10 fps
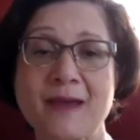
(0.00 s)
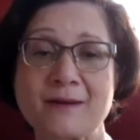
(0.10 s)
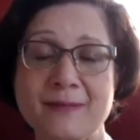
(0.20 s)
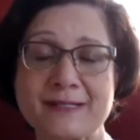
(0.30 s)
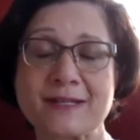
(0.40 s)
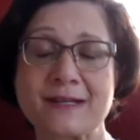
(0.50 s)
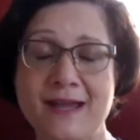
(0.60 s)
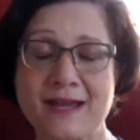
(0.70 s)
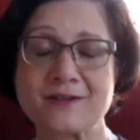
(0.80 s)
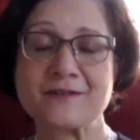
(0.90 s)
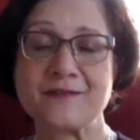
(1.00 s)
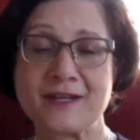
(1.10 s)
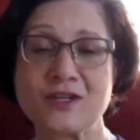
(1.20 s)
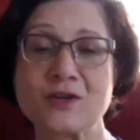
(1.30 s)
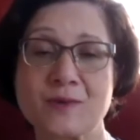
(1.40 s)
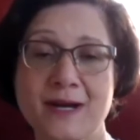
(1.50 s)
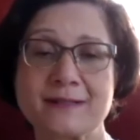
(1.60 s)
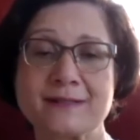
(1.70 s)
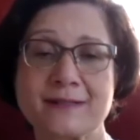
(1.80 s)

muscular atrophy, and you're right.